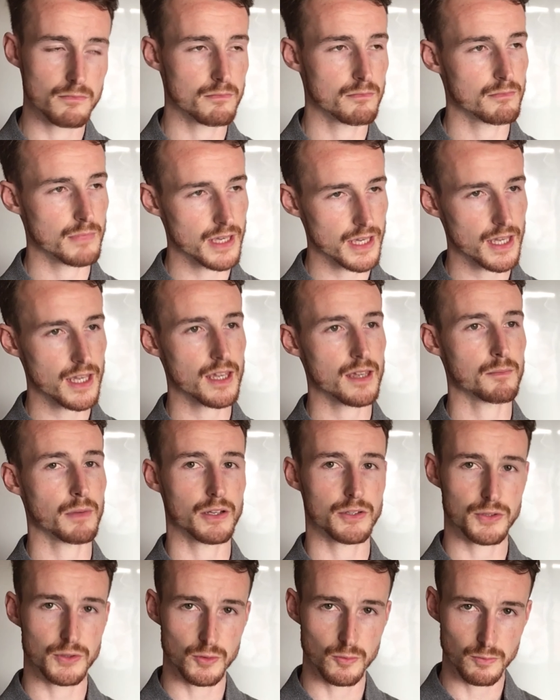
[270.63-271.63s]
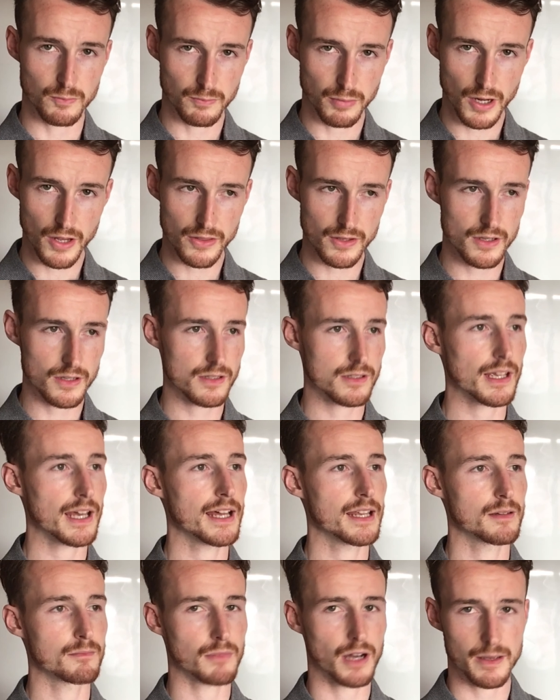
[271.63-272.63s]
Me, my 2 brothers,
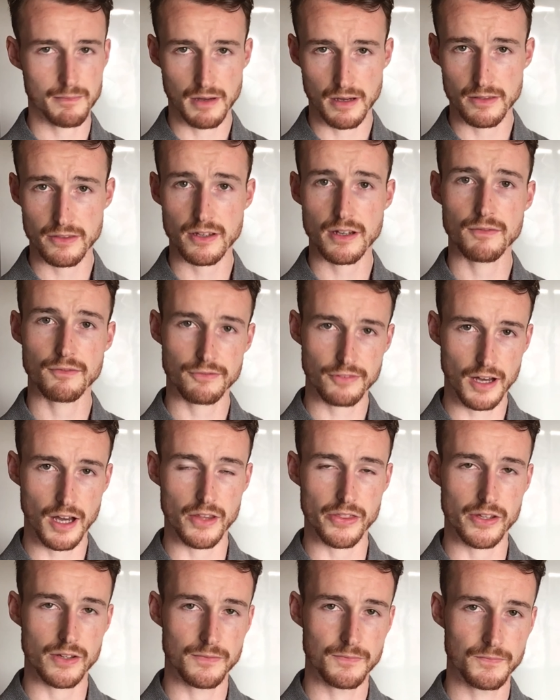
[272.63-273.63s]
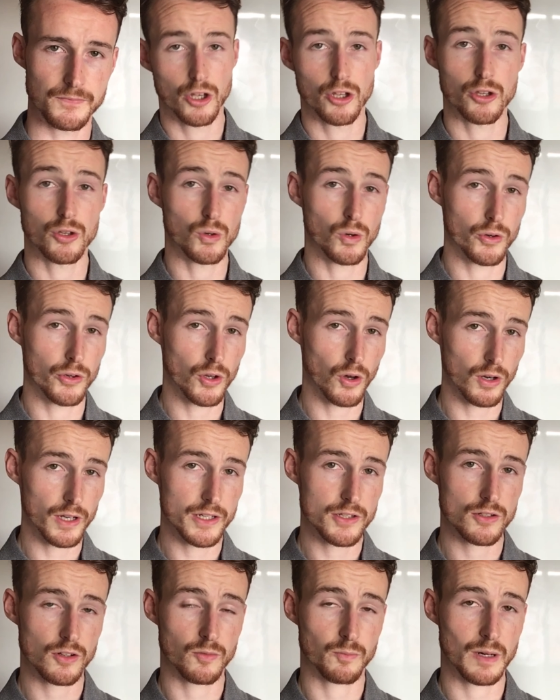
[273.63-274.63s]
and my mother and father. Your
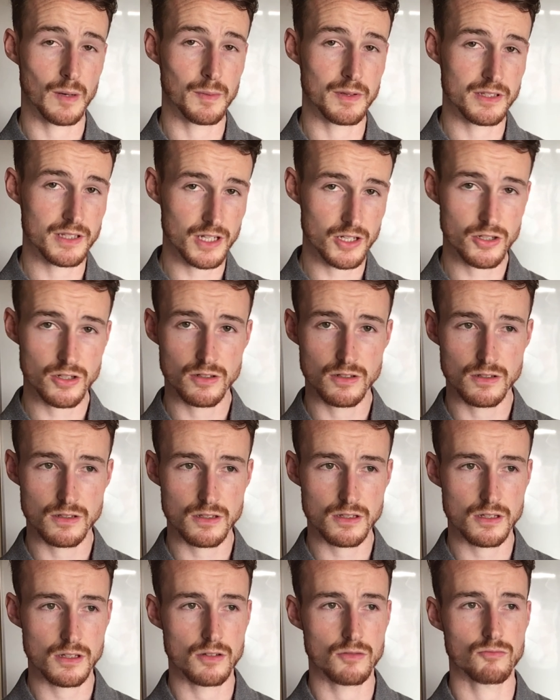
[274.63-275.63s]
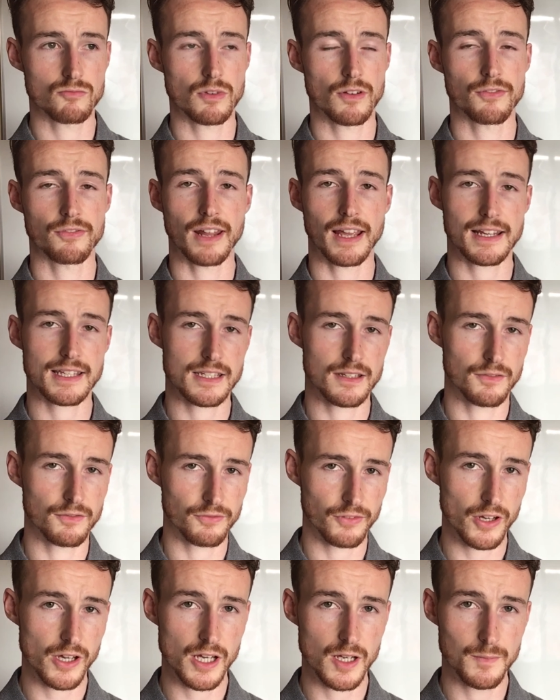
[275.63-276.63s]
knowledge of prepositions, reflexive
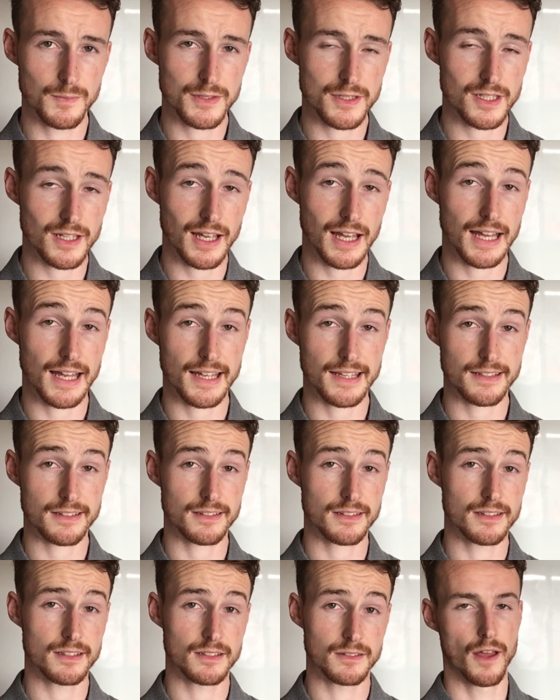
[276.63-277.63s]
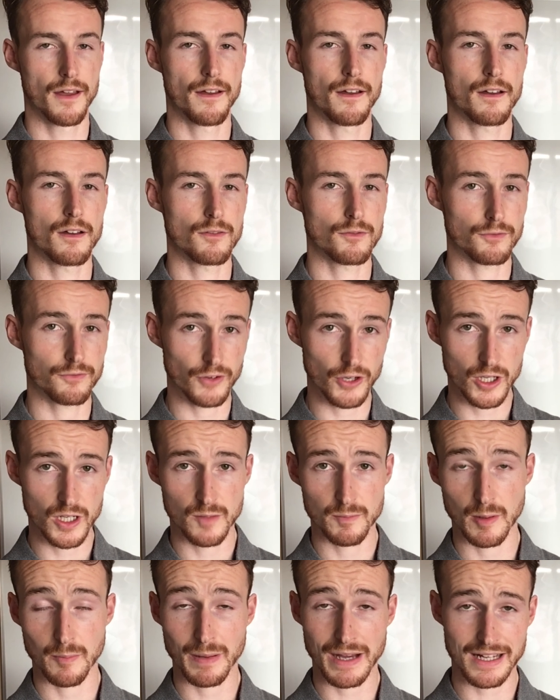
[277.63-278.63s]
verbs, and
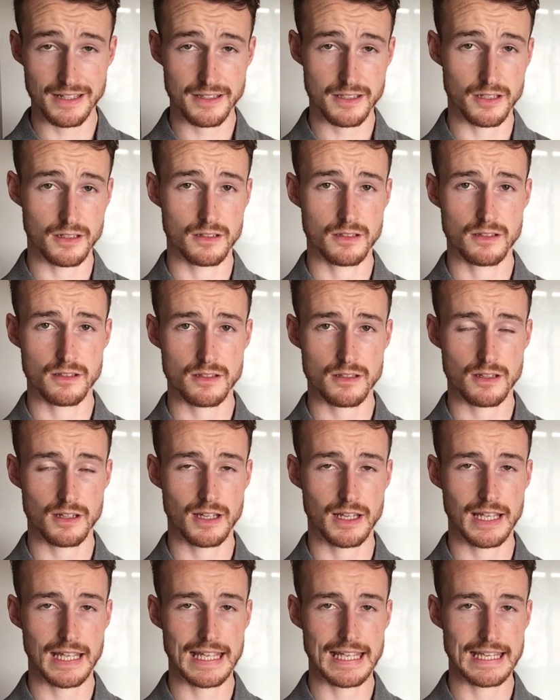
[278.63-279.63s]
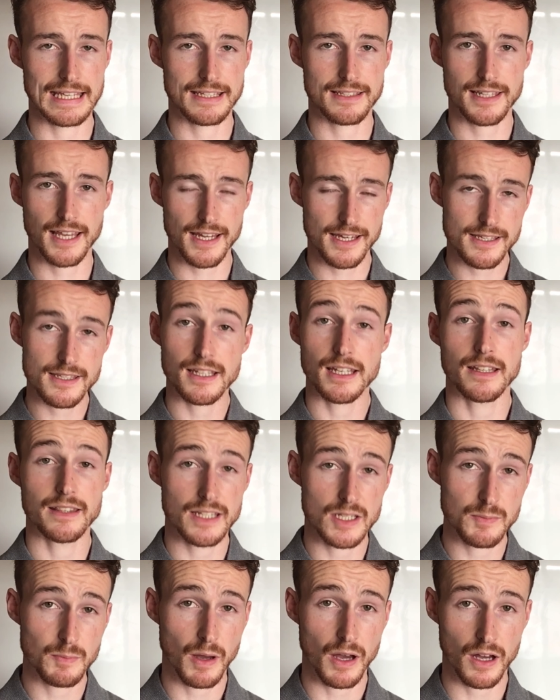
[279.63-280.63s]
verb patterns is tested in
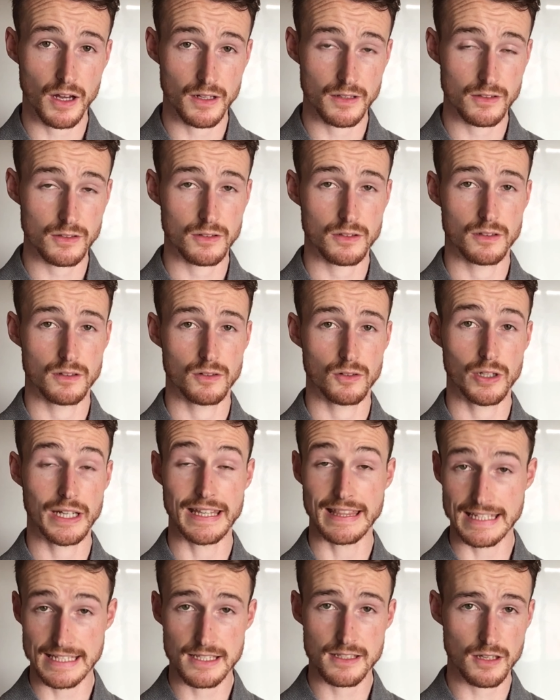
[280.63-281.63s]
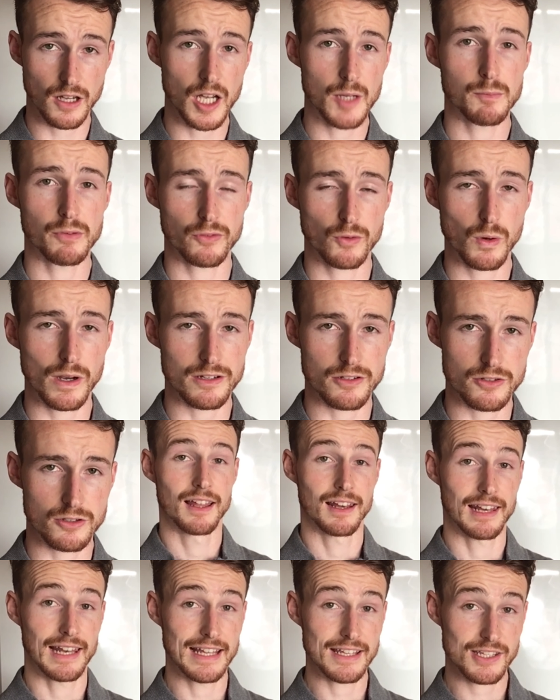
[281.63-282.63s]
this part, in this type of question.
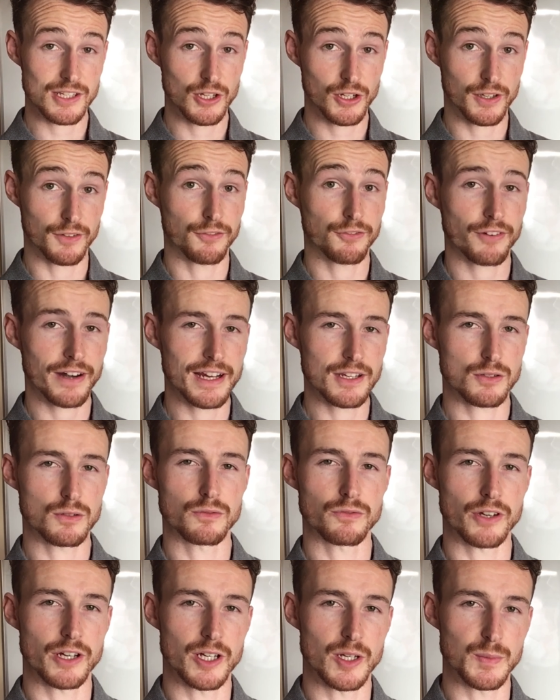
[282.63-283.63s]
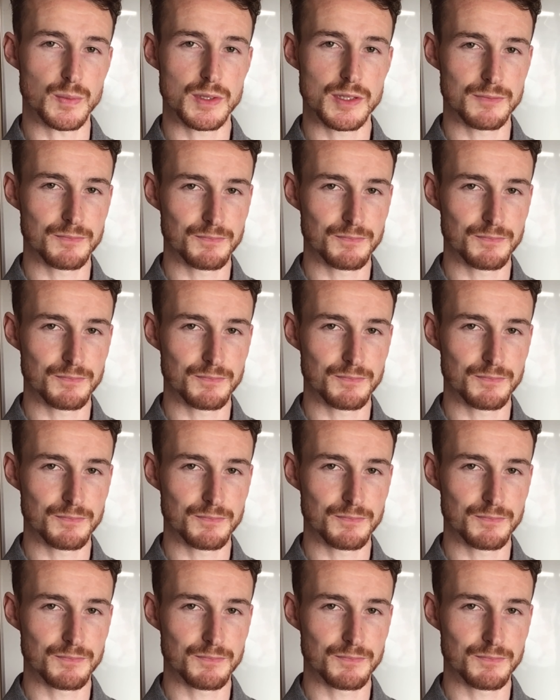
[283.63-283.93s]
Let's look at phrasal verbs.